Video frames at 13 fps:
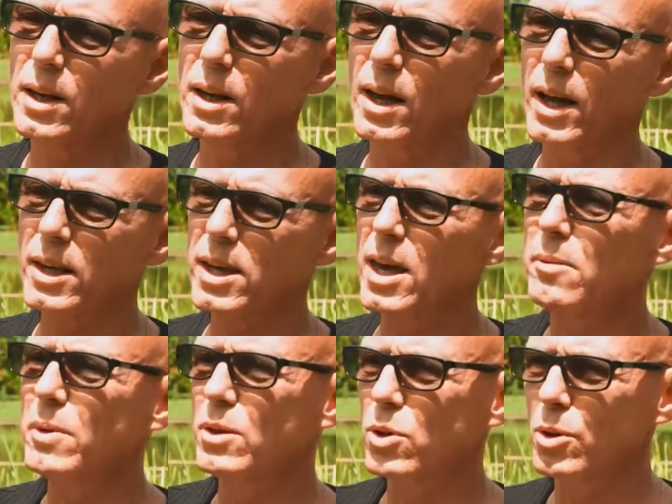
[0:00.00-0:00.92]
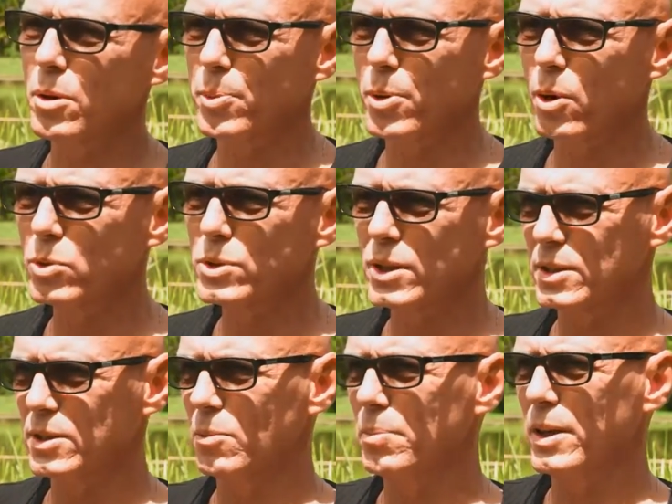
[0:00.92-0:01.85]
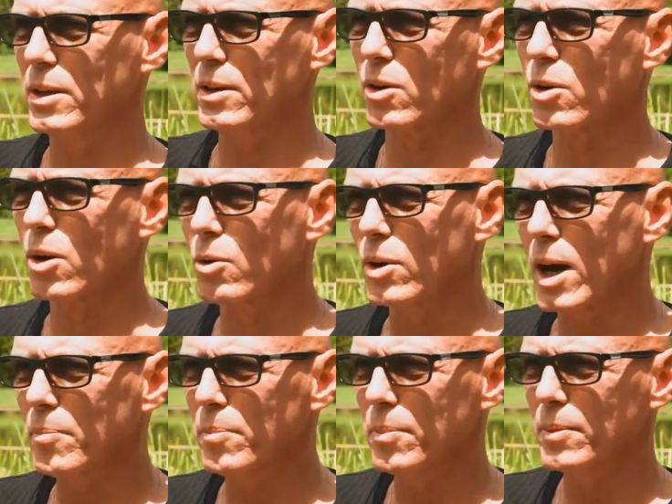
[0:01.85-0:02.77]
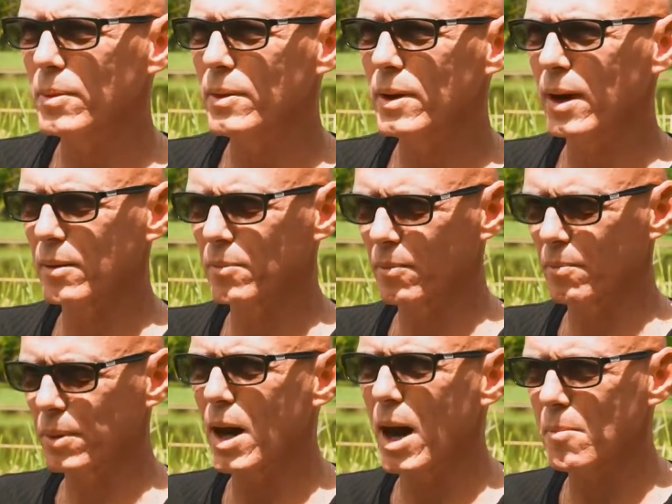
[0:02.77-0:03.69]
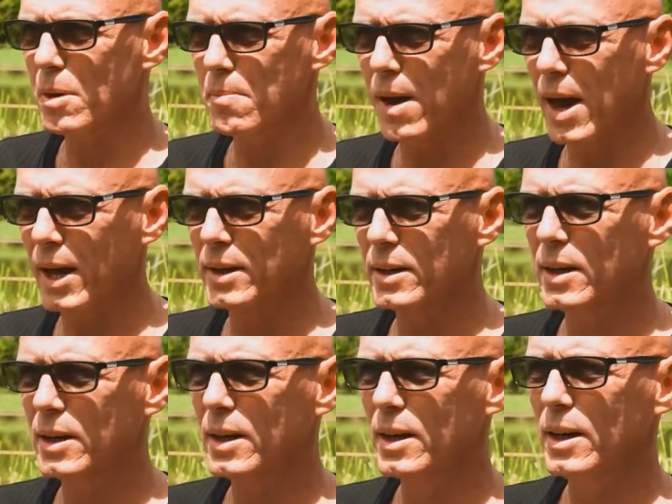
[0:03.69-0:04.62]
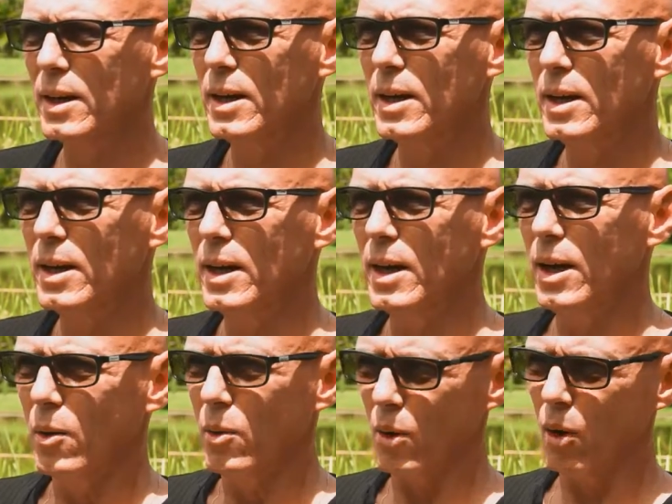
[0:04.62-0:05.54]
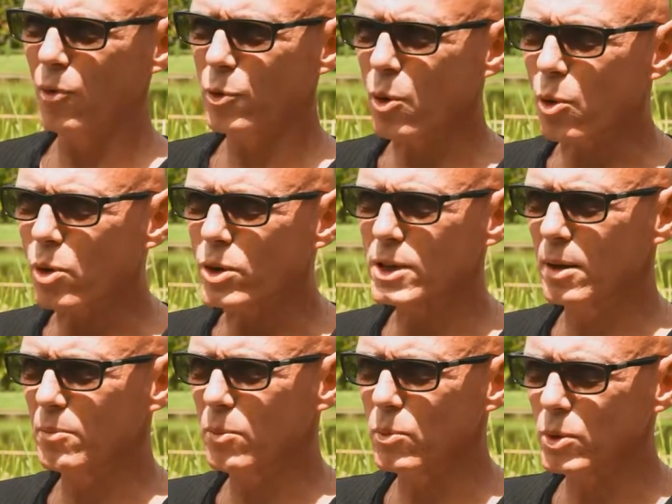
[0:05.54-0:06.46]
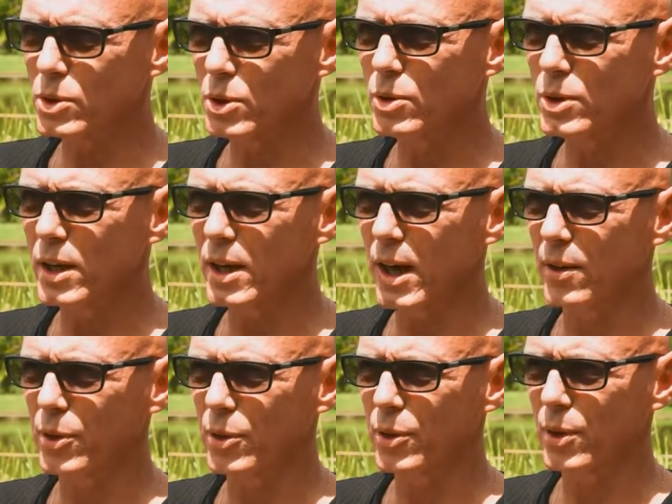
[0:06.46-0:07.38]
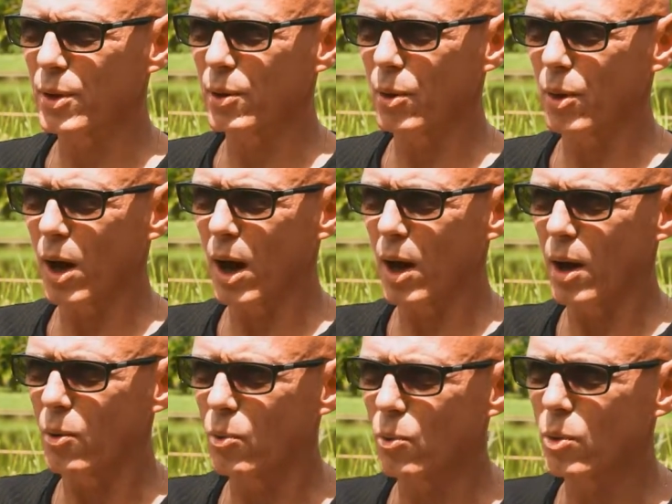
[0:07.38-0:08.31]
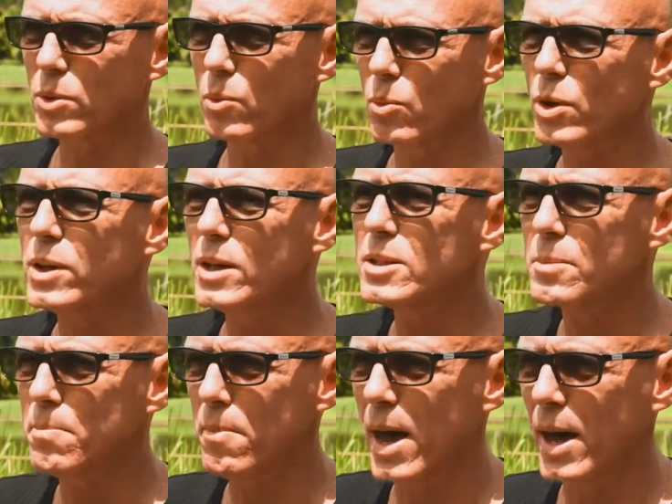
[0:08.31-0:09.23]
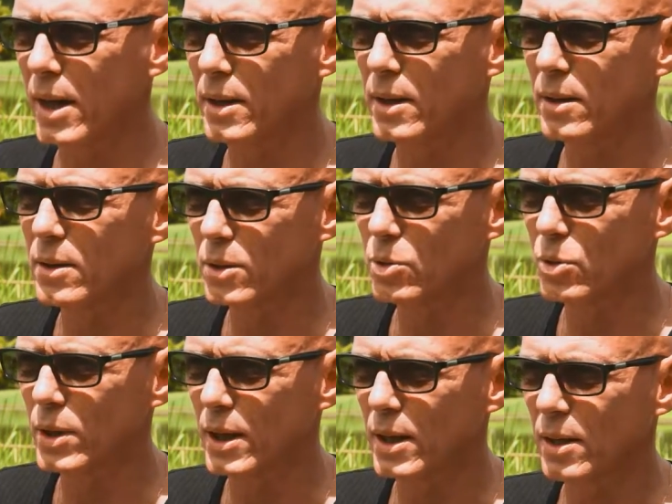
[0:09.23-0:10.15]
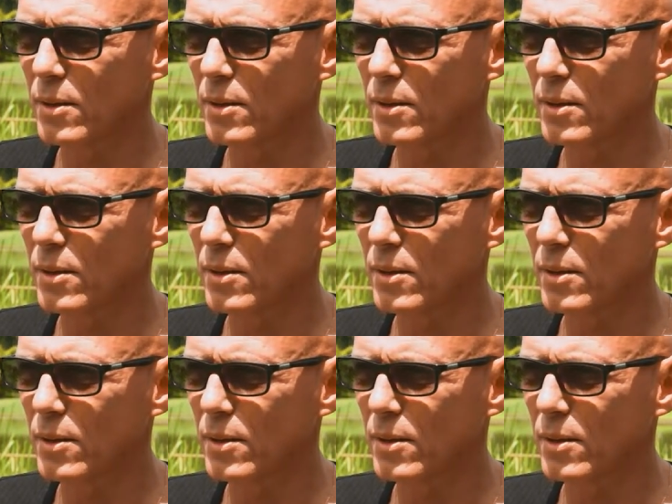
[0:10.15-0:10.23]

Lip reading: I came into the process of being a grown-up and become a man, of course I was looking at what is men doing?